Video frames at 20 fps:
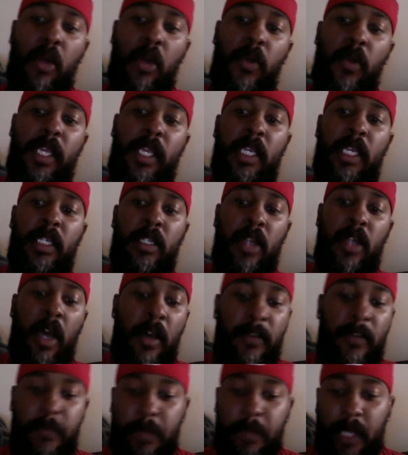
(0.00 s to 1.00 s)
in and off
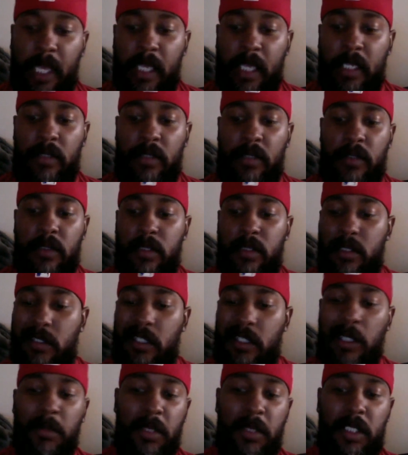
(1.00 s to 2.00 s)
planets
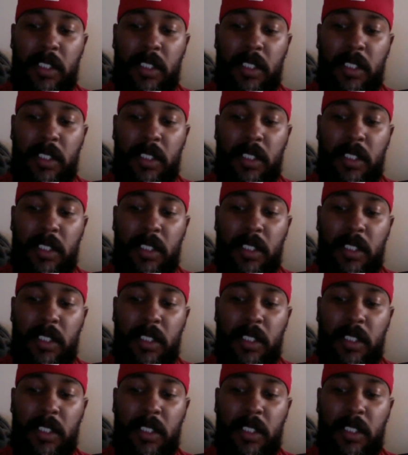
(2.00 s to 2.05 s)
seamlessly